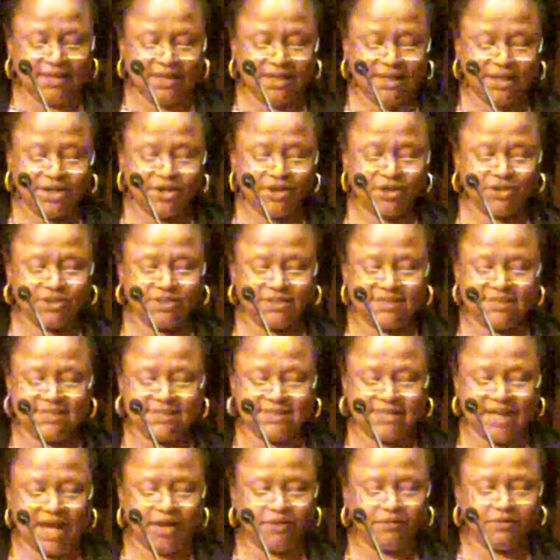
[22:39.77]
here to
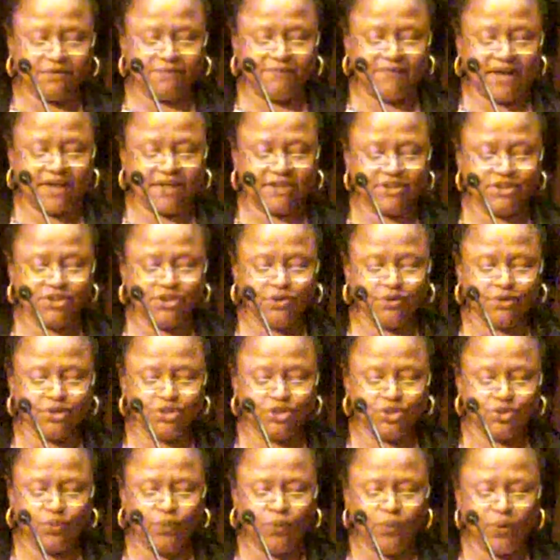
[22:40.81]
sacrifice your
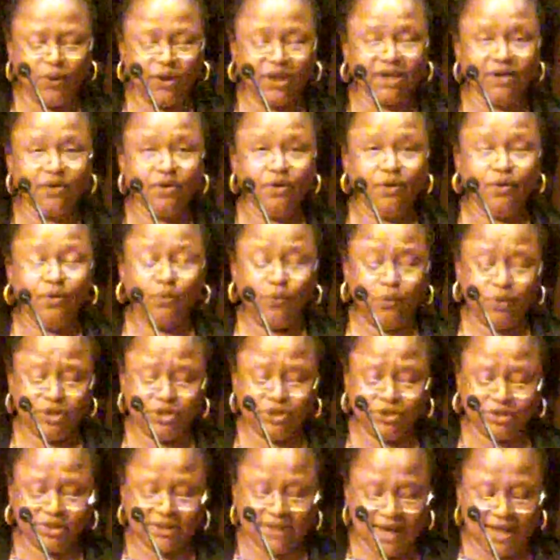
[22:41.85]
joy or
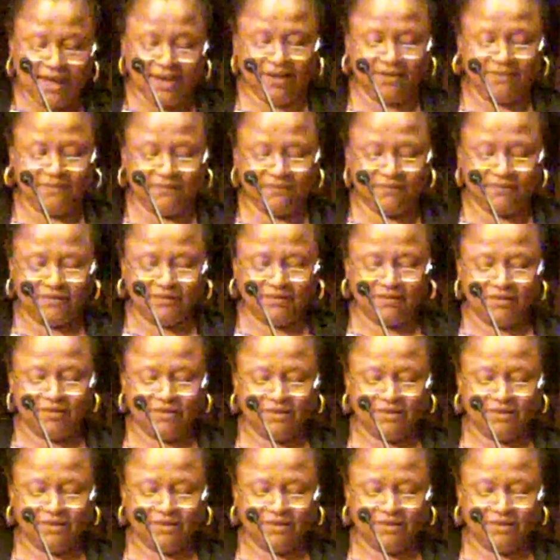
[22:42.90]
your life.